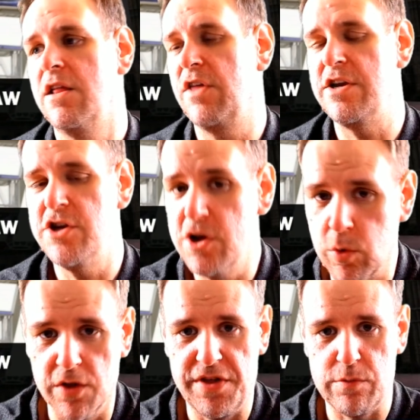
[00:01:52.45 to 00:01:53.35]
They knew
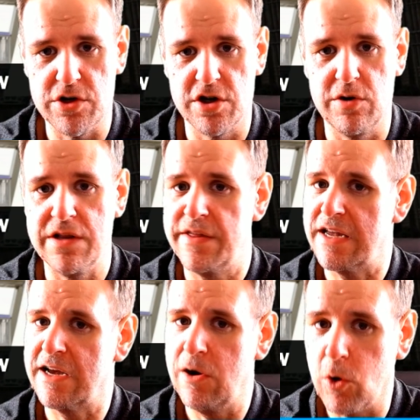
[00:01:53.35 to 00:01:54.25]
what they were doing.
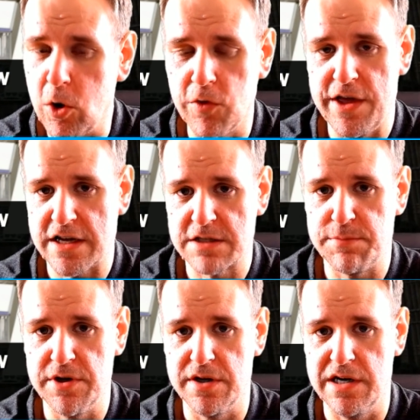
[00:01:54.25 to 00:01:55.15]
They get all the
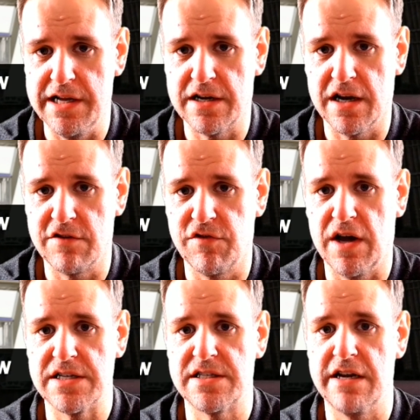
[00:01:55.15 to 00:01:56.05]
expert legal
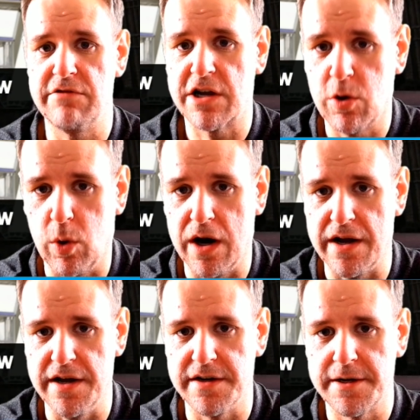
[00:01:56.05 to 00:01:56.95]
advice they
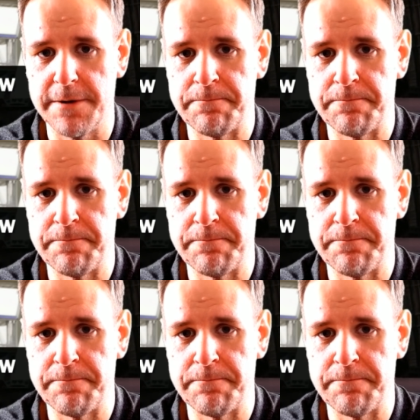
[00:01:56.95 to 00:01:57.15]
required.